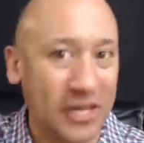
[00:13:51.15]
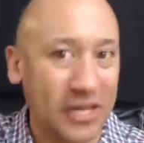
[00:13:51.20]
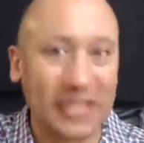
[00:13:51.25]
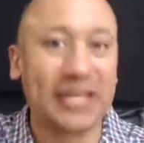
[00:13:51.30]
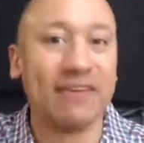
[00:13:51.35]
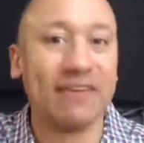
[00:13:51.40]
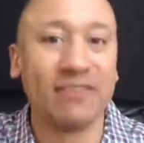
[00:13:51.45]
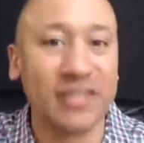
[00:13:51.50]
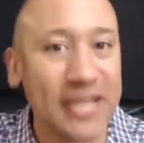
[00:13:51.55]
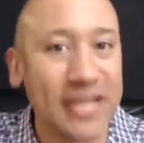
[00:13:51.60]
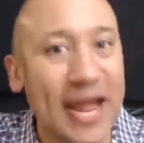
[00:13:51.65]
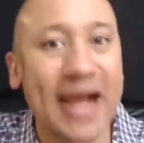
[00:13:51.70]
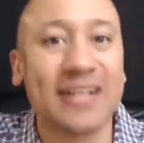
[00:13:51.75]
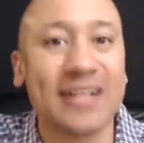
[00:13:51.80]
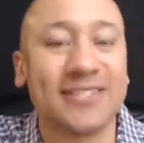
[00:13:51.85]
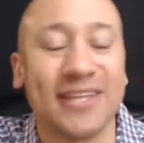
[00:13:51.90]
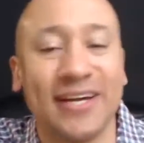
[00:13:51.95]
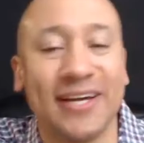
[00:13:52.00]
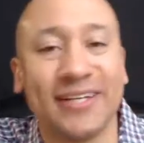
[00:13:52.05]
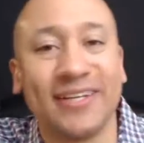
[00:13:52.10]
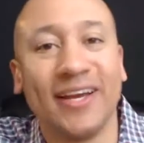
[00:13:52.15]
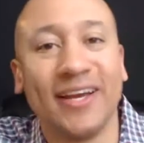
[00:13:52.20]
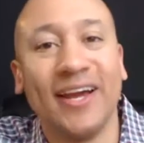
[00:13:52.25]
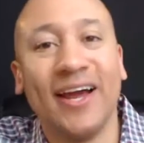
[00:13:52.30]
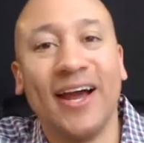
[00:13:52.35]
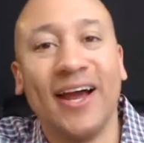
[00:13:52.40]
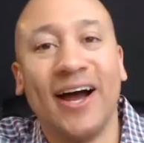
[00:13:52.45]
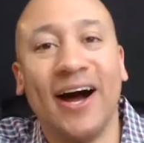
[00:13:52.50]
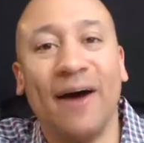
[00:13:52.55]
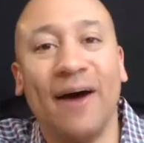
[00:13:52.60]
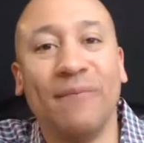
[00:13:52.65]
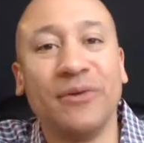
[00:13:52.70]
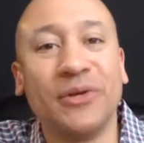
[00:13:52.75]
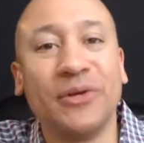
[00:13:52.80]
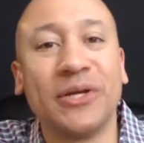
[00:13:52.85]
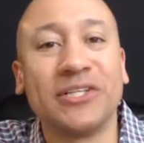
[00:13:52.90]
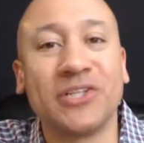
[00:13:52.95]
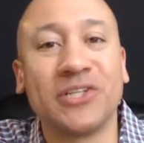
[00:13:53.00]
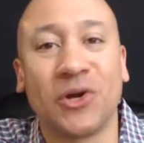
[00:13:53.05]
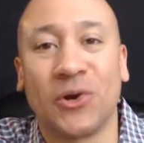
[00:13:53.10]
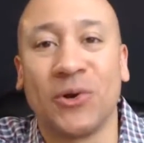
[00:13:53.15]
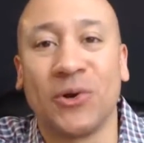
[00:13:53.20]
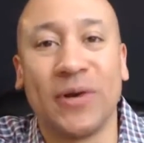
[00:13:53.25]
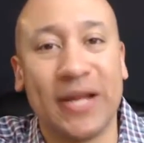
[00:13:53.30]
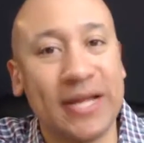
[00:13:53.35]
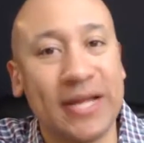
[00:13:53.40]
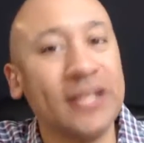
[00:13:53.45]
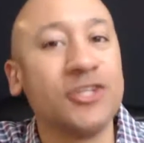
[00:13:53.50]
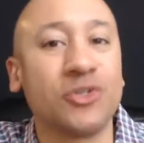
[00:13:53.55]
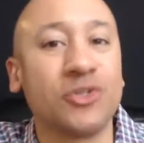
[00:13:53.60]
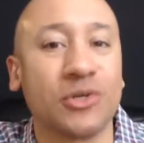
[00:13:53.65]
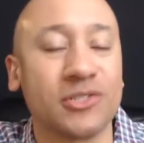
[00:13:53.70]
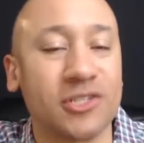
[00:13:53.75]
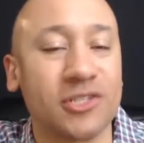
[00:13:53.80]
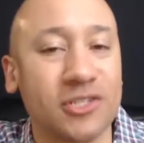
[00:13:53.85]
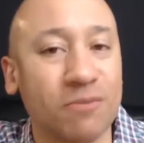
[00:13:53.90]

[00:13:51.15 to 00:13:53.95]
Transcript: they give you the asset, and you get to earn interest.